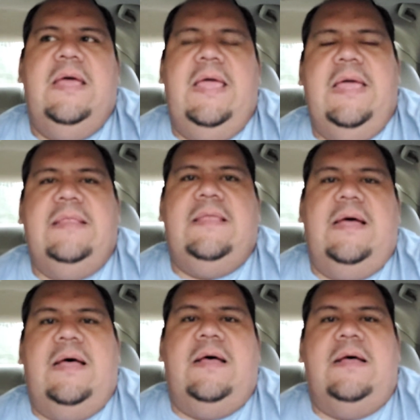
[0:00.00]
and
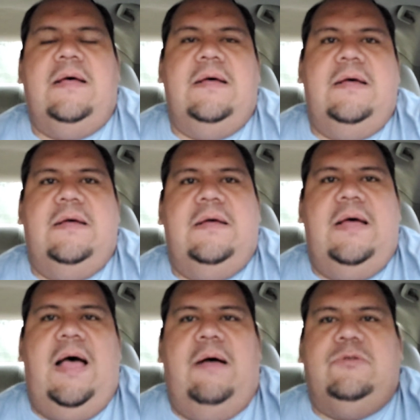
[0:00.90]
I
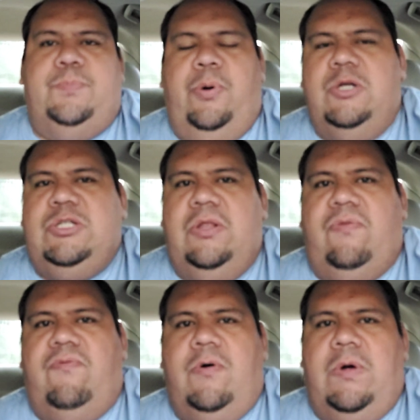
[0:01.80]
was pushing
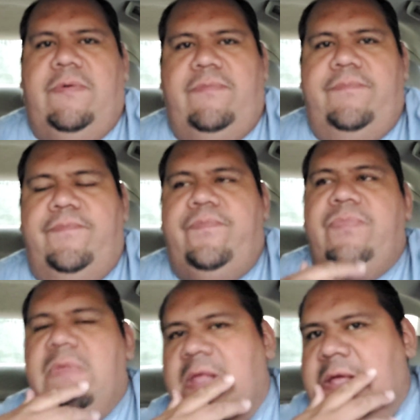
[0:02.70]
through it.
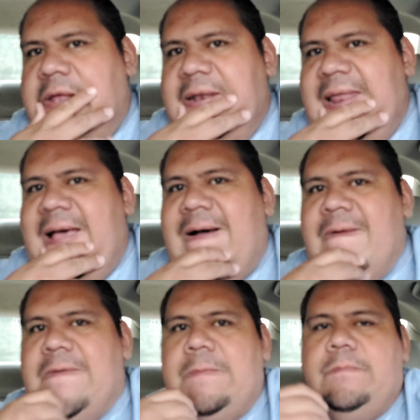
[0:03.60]
Now,
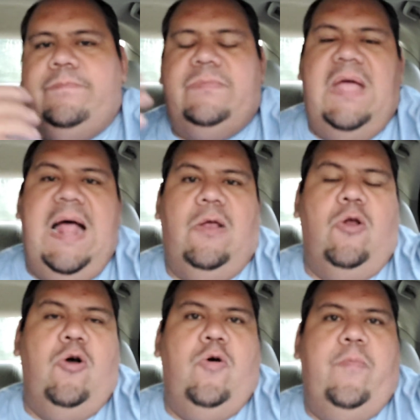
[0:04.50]
I don't
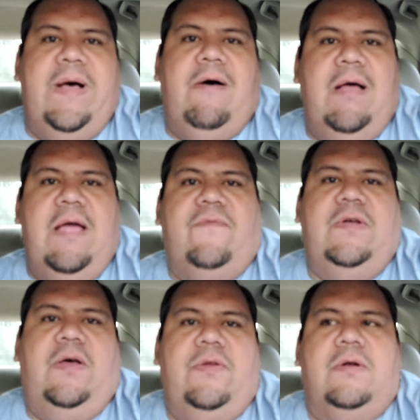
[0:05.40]
know about
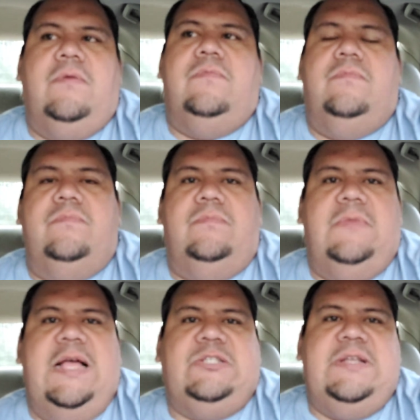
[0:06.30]
every other
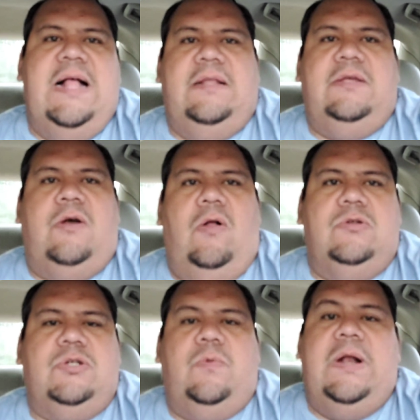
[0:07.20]
nationality,
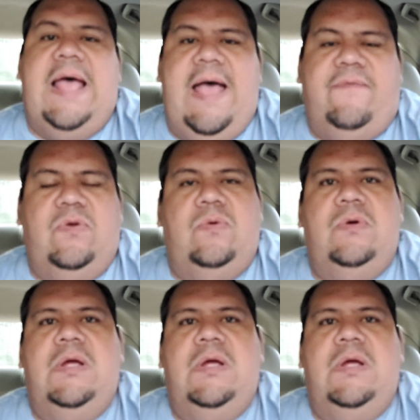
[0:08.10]
culture, what have you,